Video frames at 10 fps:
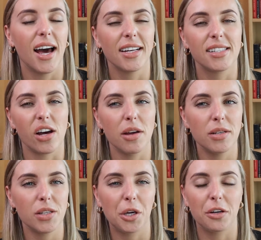as
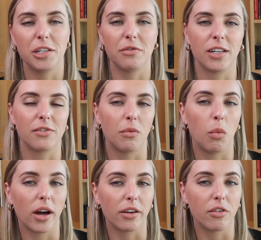cybersecurity risks from
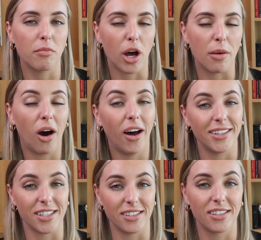working from home are
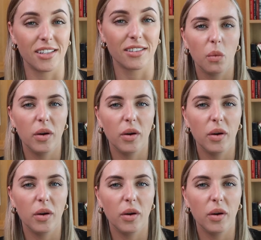heightened.